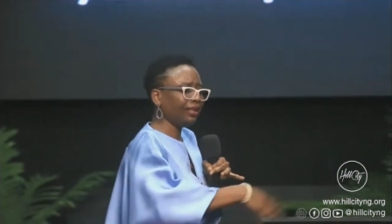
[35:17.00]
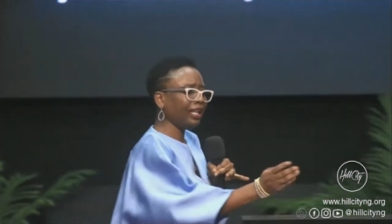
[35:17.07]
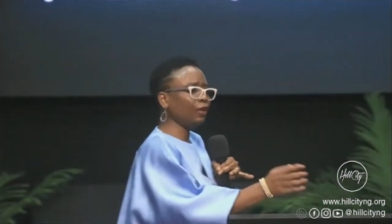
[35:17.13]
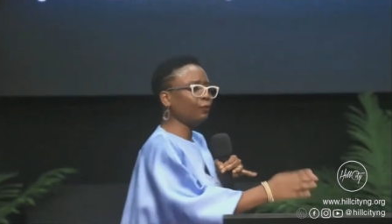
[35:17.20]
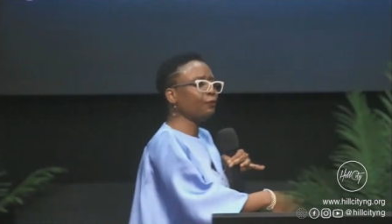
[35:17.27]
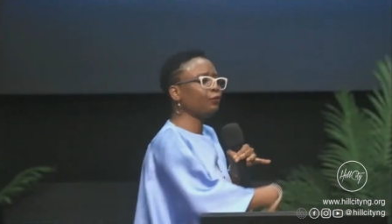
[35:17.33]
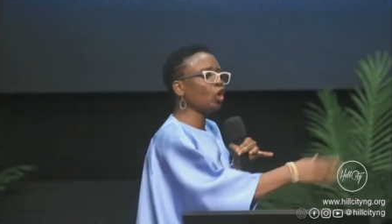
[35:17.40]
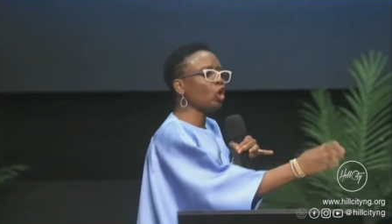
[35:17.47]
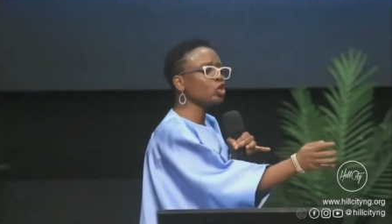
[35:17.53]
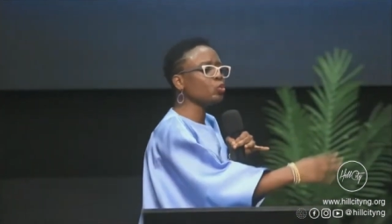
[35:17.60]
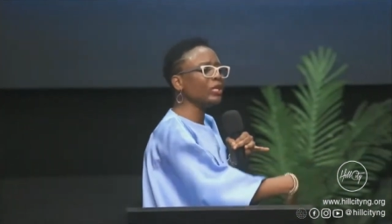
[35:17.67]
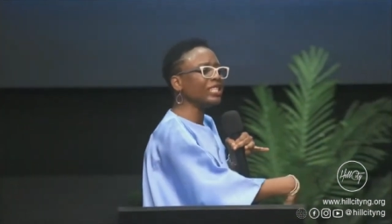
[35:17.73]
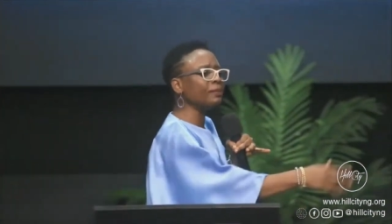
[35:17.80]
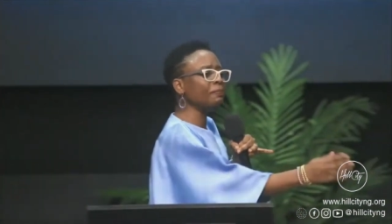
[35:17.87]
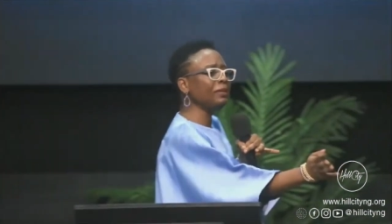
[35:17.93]
it flows
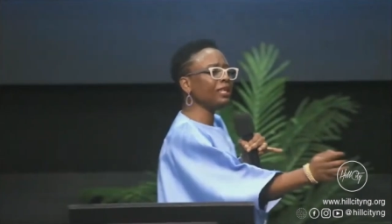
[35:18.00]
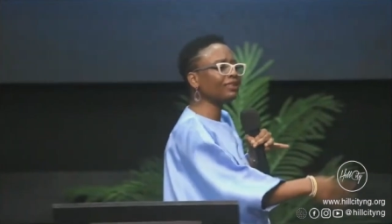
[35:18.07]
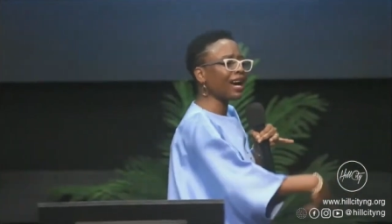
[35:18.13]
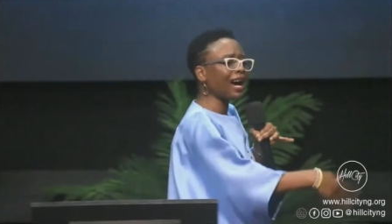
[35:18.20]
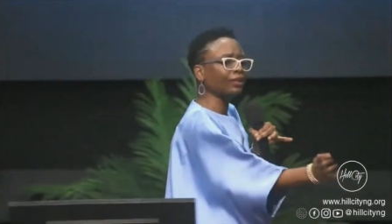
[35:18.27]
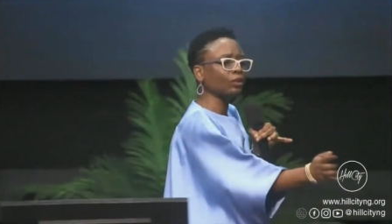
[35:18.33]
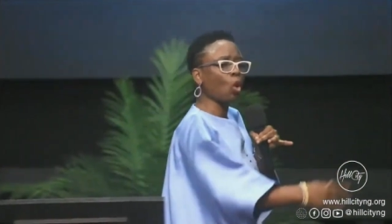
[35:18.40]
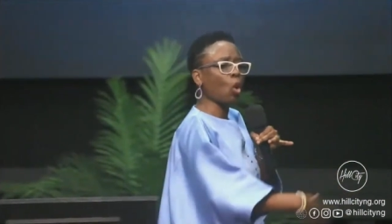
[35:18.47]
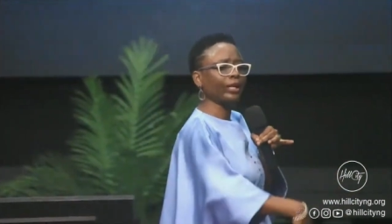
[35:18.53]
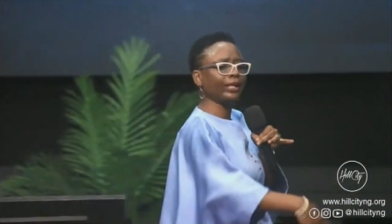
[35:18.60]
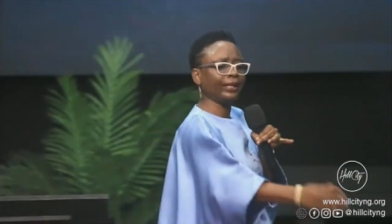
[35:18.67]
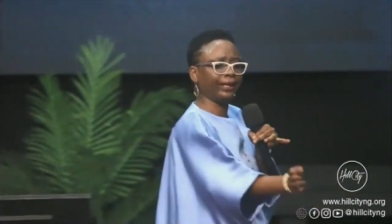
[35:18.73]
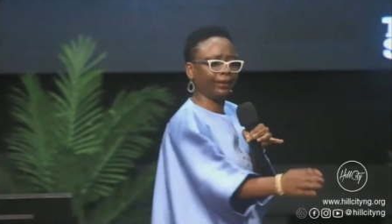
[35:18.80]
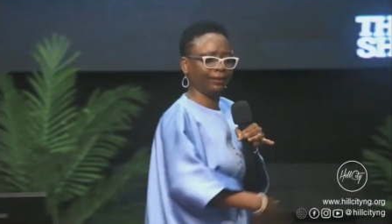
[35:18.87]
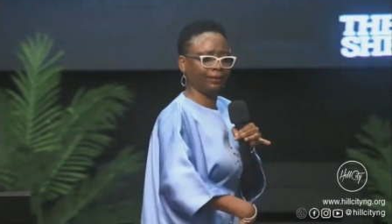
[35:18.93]
with milk and
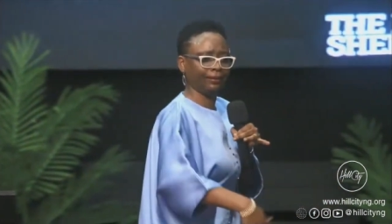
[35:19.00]
honey.